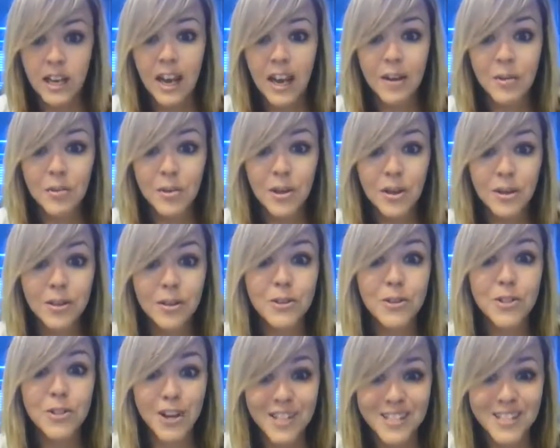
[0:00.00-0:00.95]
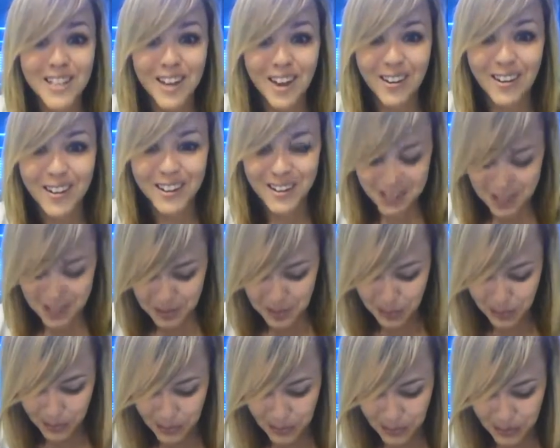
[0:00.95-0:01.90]
and we're a little stressed out at this
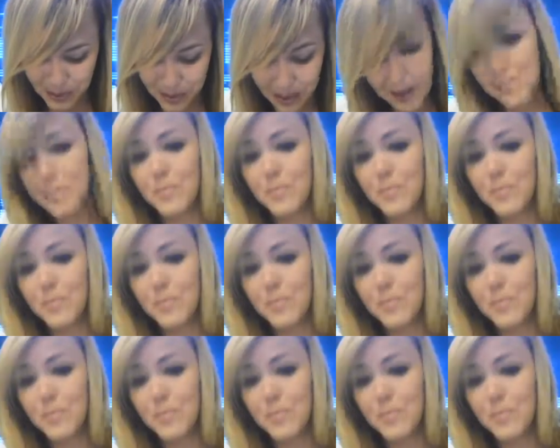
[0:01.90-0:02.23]
point